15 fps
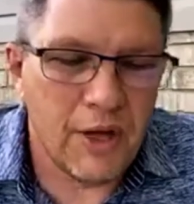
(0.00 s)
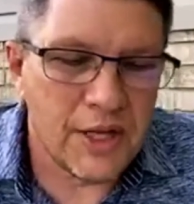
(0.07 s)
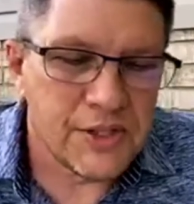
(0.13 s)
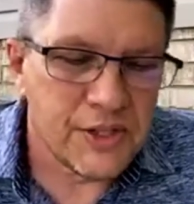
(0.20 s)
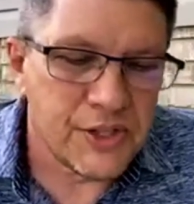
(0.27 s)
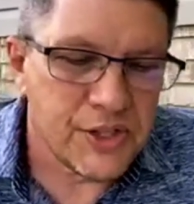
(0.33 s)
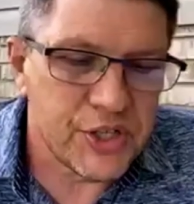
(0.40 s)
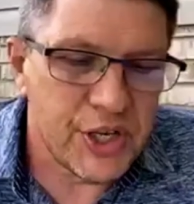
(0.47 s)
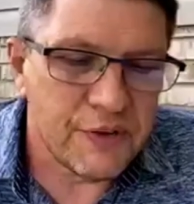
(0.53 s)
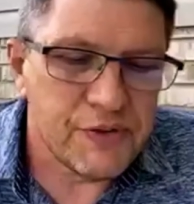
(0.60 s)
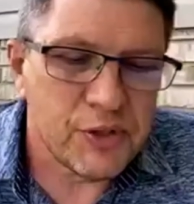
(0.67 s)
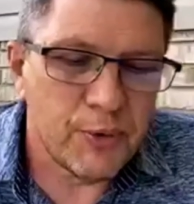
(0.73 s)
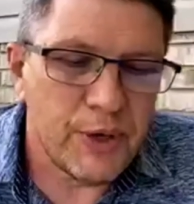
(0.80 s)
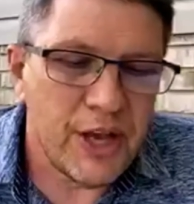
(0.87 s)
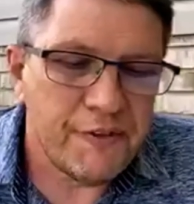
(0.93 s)
lots of stuff.
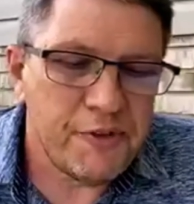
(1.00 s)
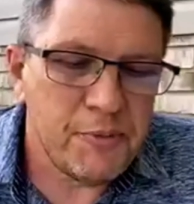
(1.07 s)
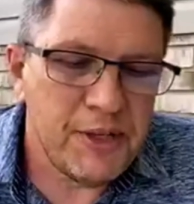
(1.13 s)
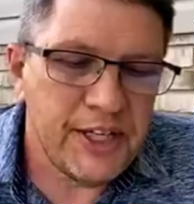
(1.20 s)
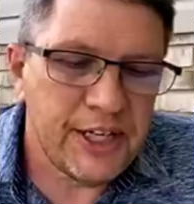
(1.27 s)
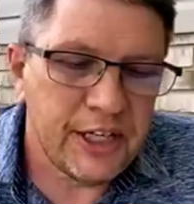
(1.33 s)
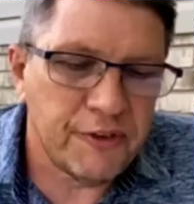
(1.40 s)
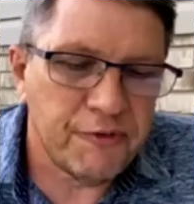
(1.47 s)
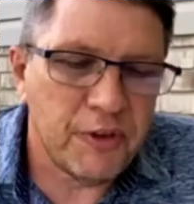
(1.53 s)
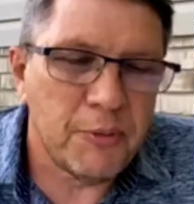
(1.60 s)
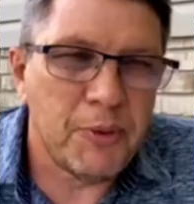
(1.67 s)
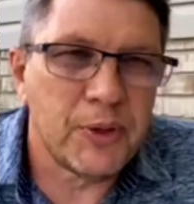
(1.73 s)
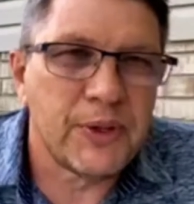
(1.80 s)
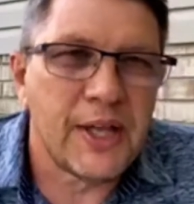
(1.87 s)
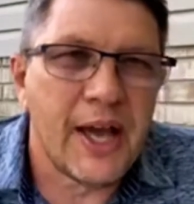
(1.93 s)
So we have to be careful
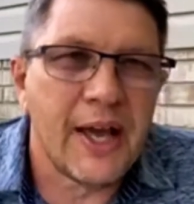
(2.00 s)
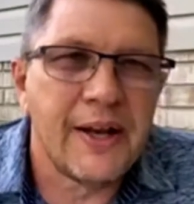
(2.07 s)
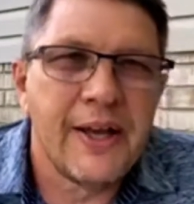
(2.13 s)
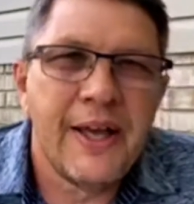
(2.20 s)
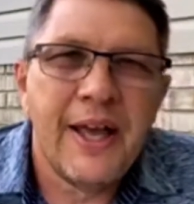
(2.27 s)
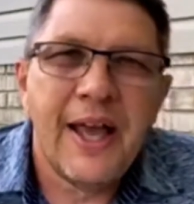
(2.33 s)
about that.